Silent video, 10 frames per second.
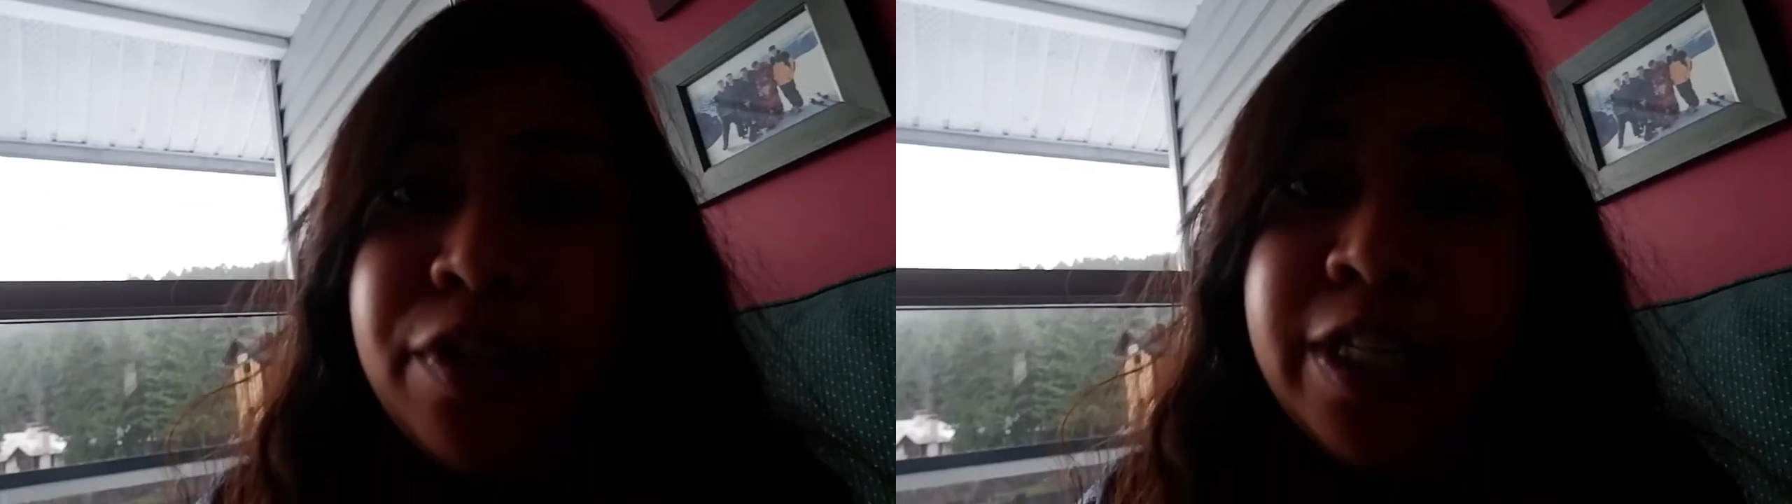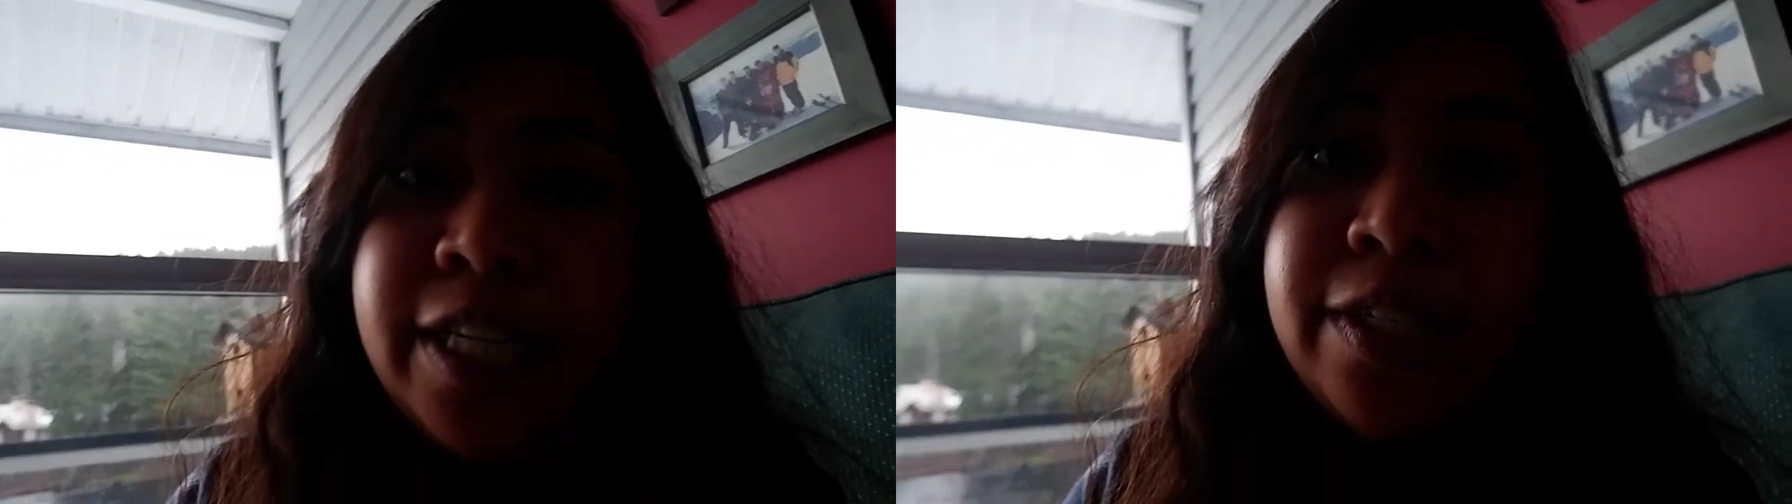
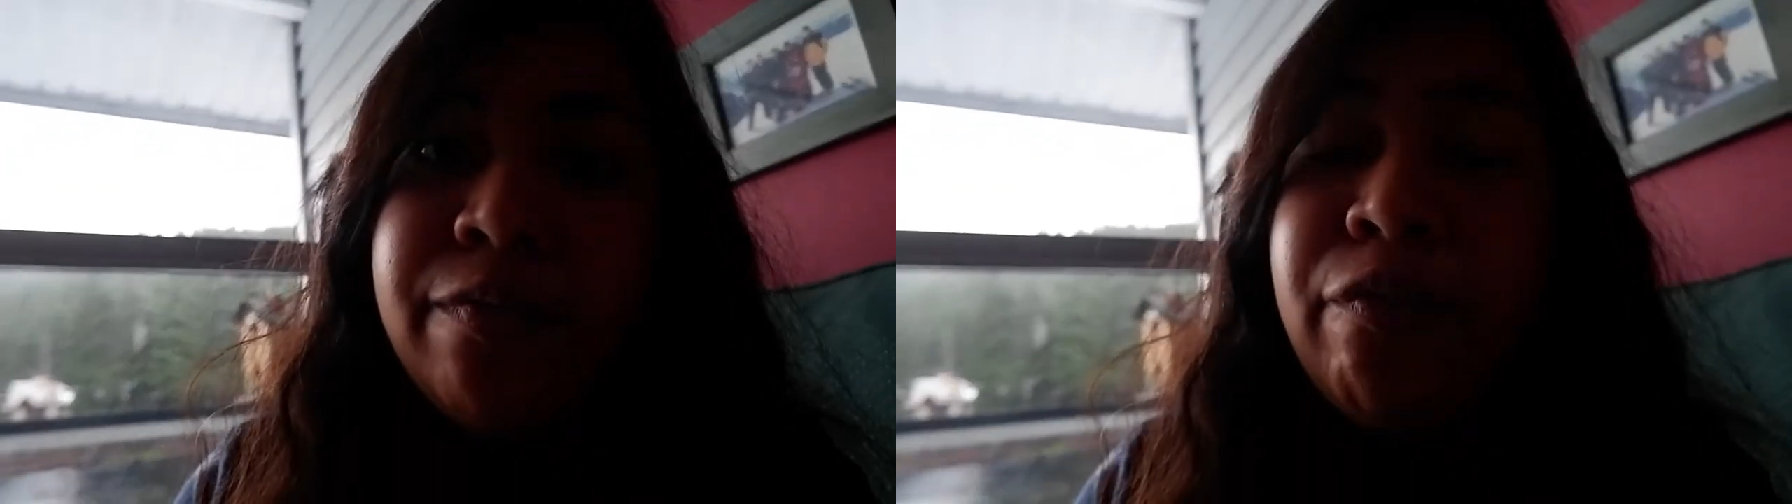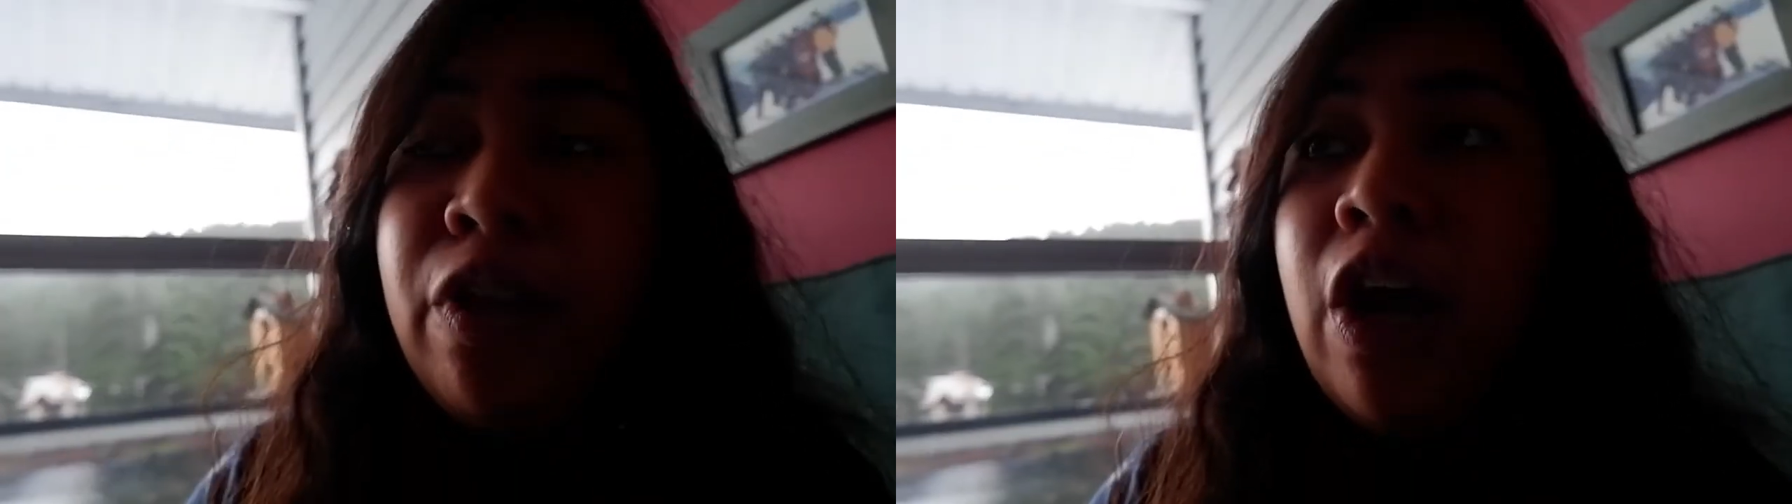this
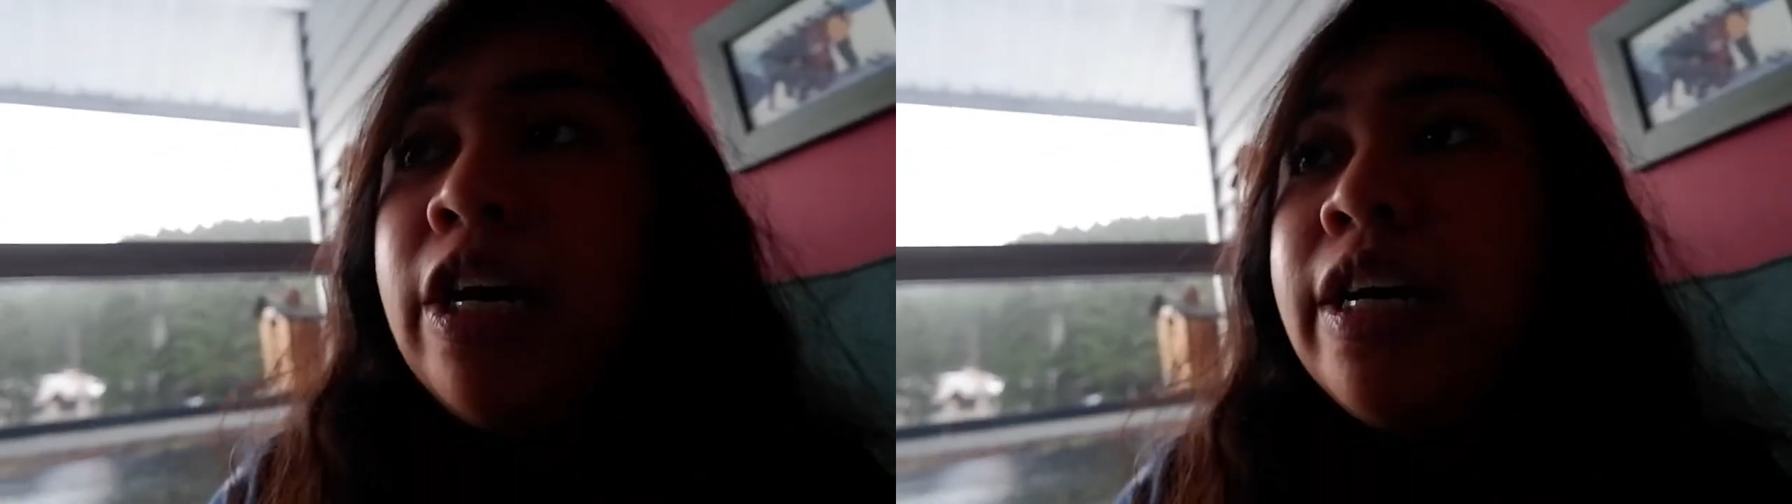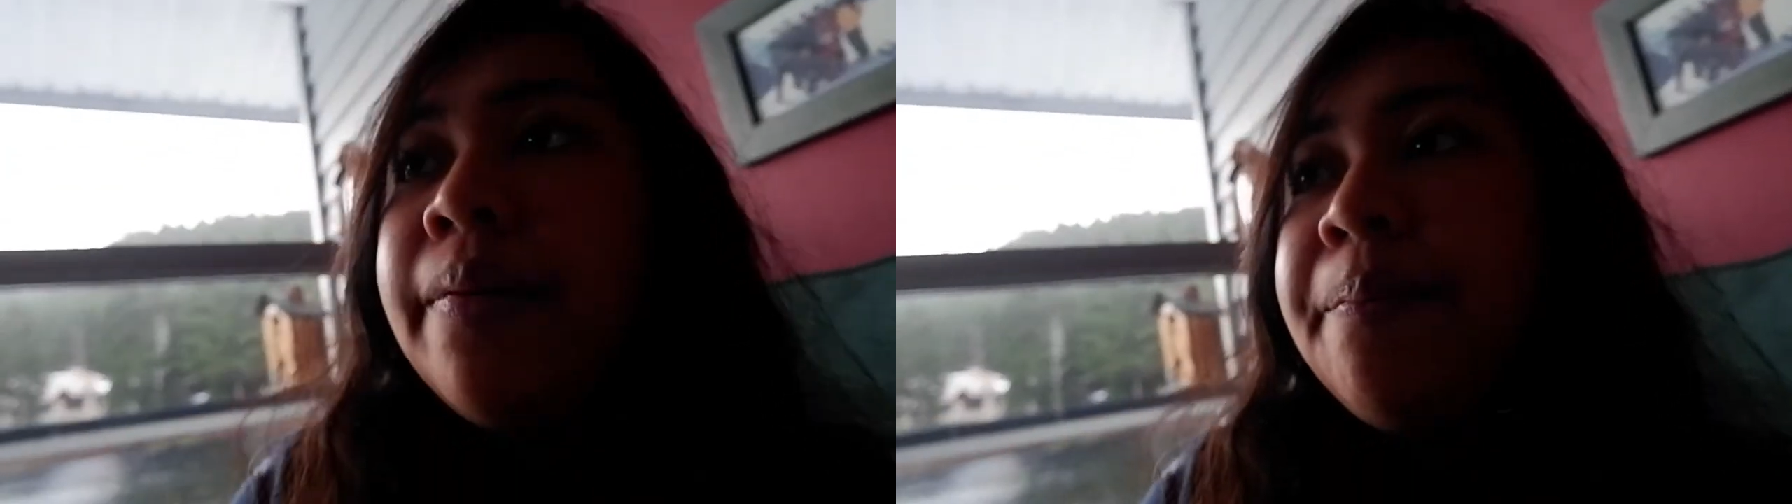vlog.